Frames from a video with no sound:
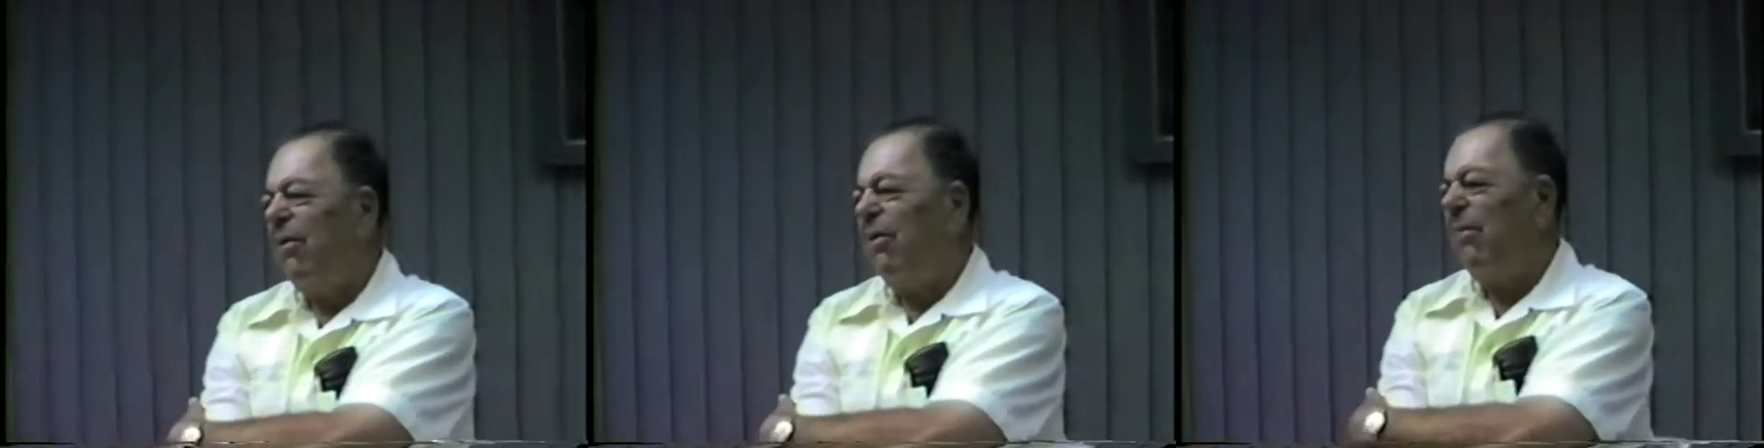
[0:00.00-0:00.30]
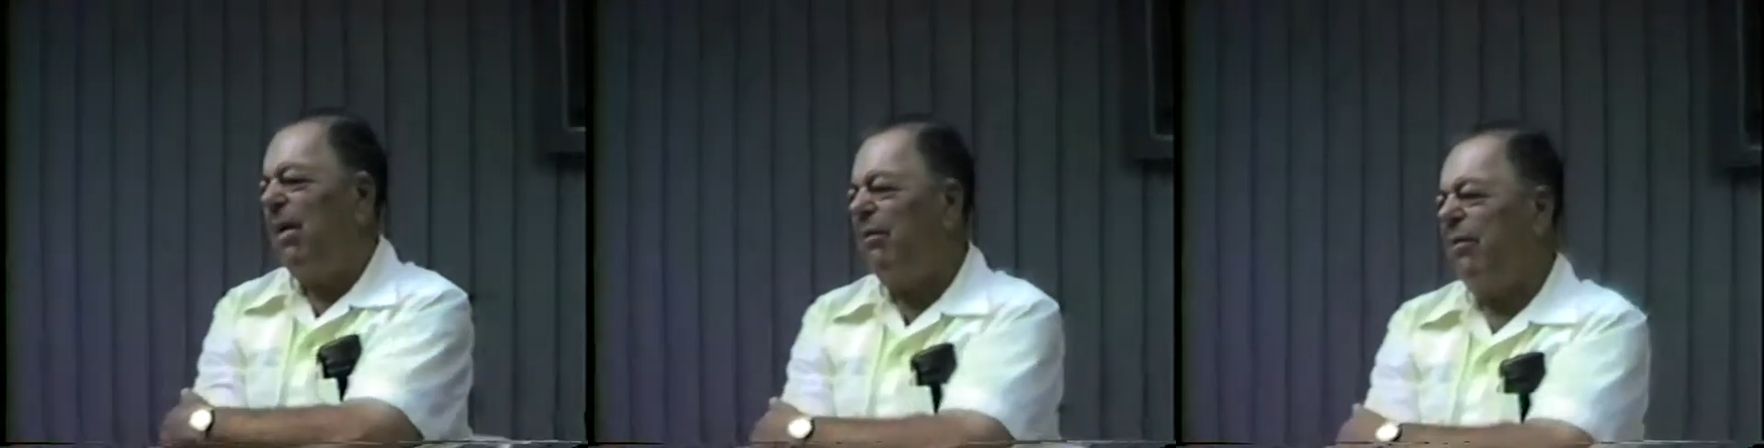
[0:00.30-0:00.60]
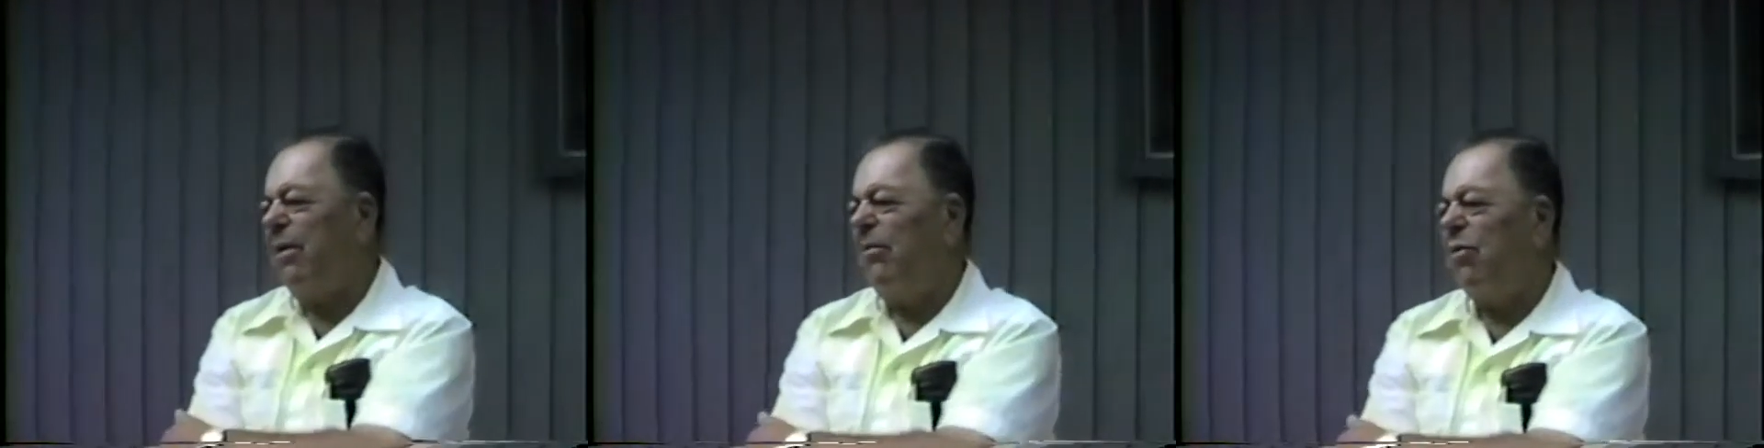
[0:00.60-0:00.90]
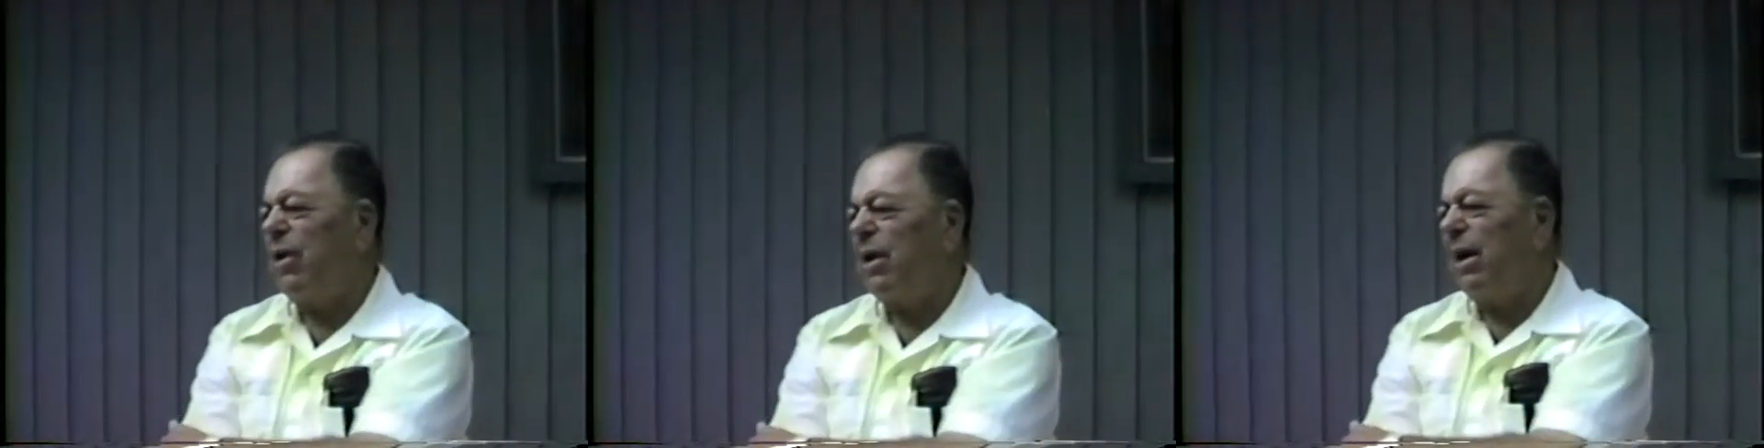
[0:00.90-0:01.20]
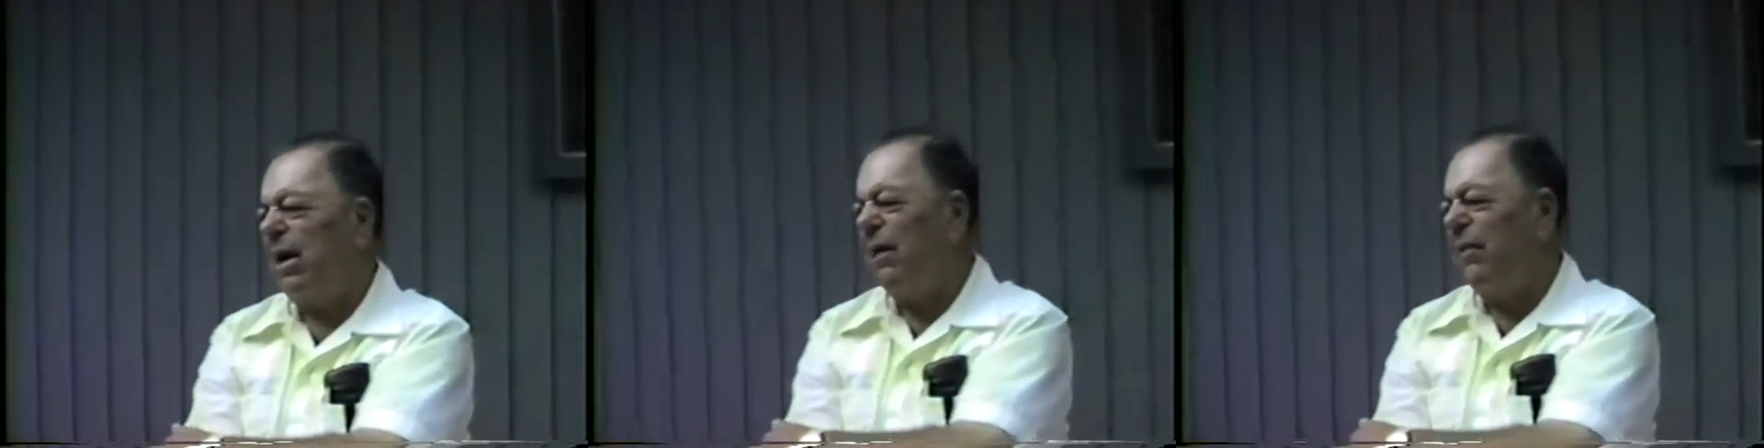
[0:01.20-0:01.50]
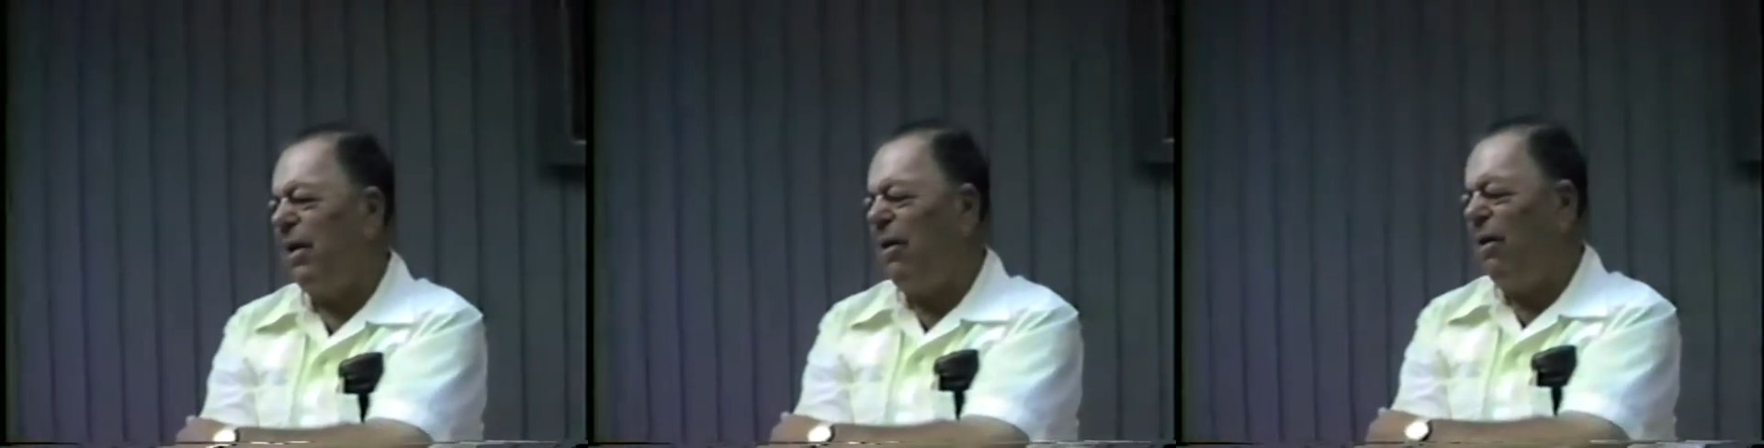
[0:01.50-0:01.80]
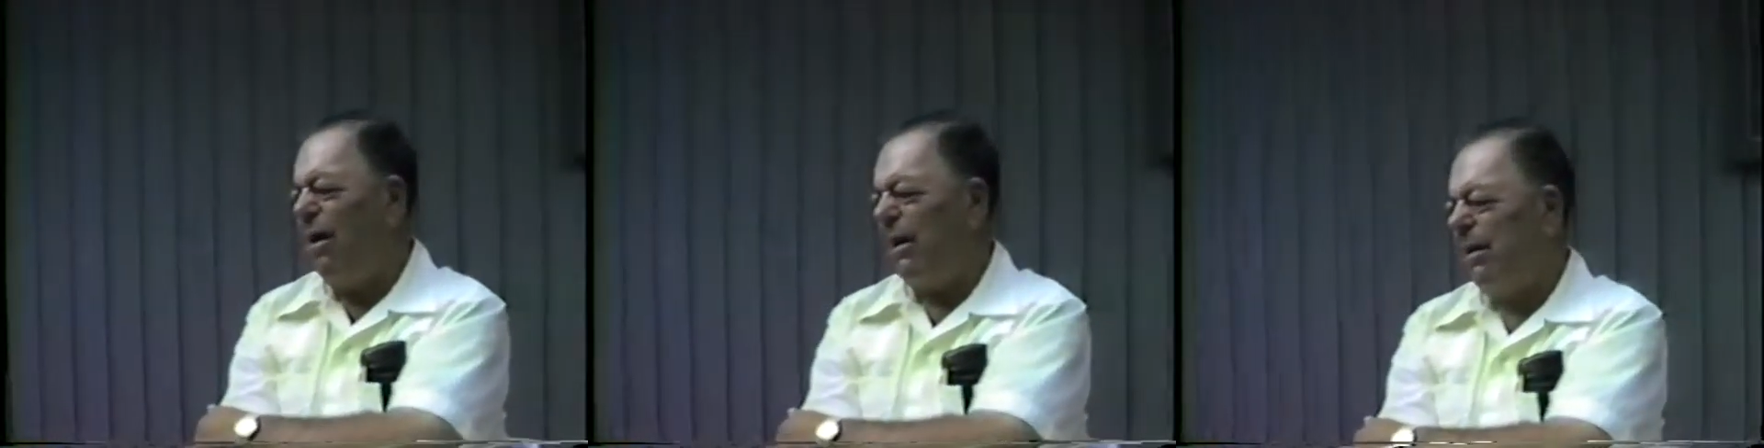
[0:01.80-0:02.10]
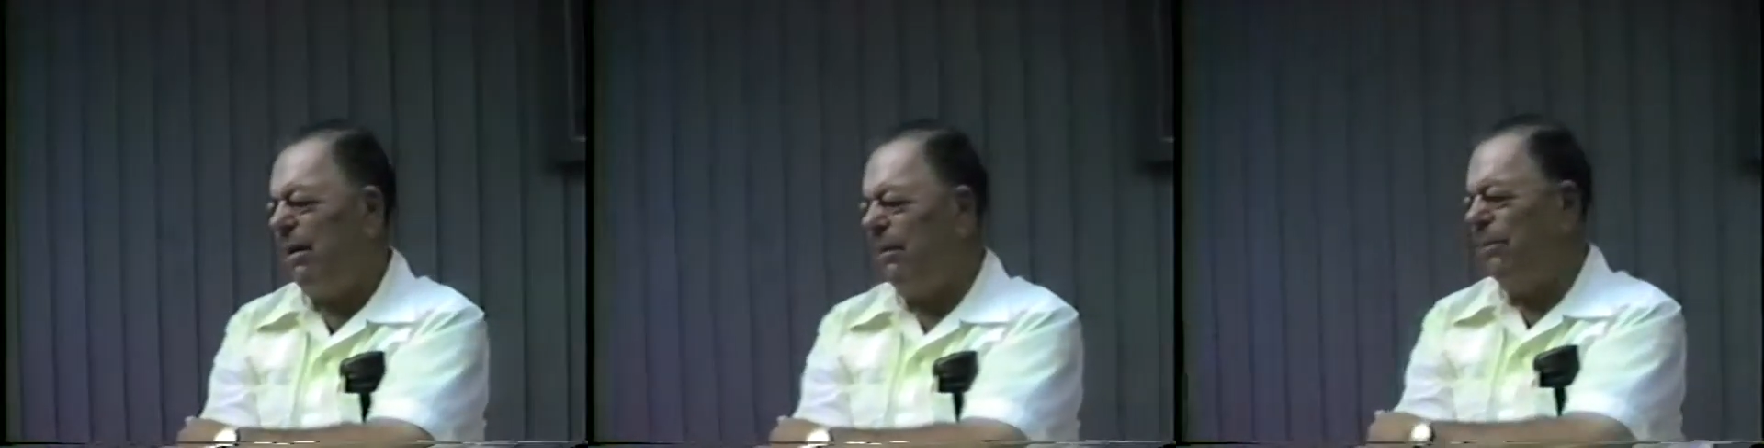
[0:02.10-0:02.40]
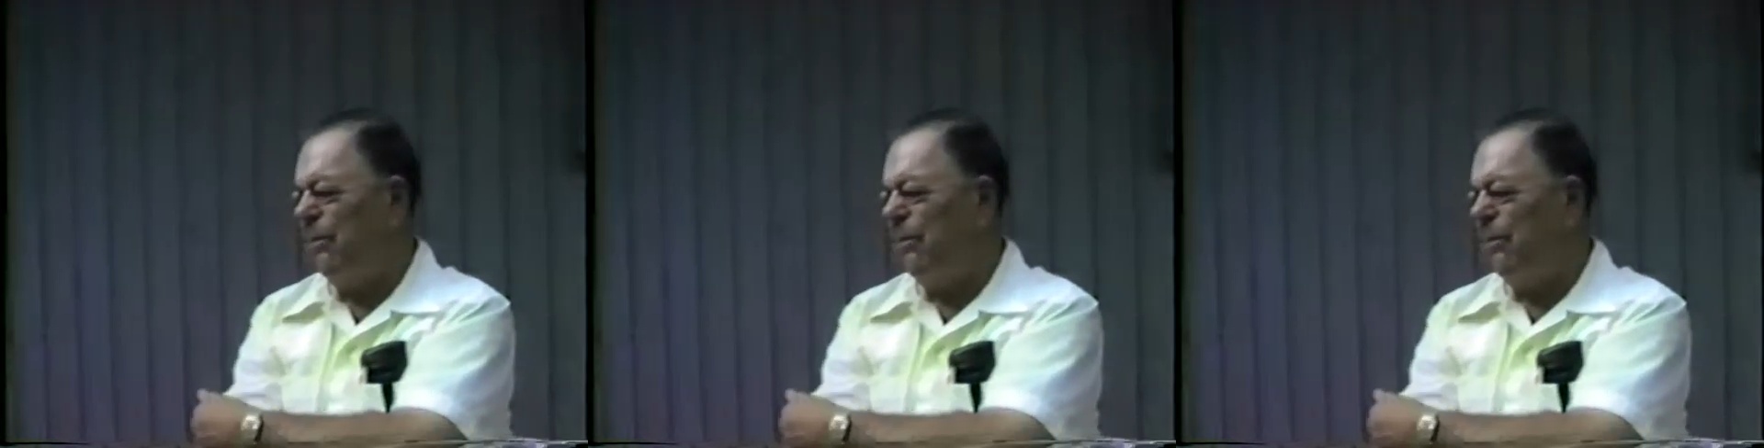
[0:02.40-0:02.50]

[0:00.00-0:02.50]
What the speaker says: I remember him working in the garden